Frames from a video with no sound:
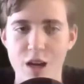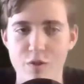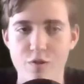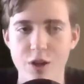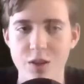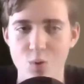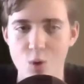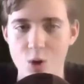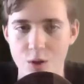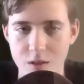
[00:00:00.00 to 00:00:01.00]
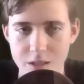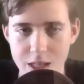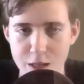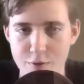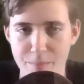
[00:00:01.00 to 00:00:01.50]
free the world
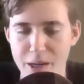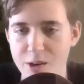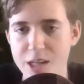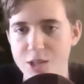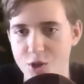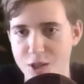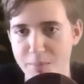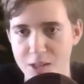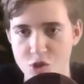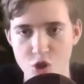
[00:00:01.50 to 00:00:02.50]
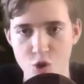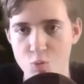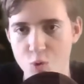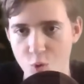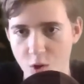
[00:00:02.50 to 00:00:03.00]
from their interdimensional
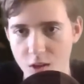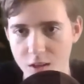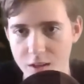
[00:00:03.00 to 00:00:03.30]
rule.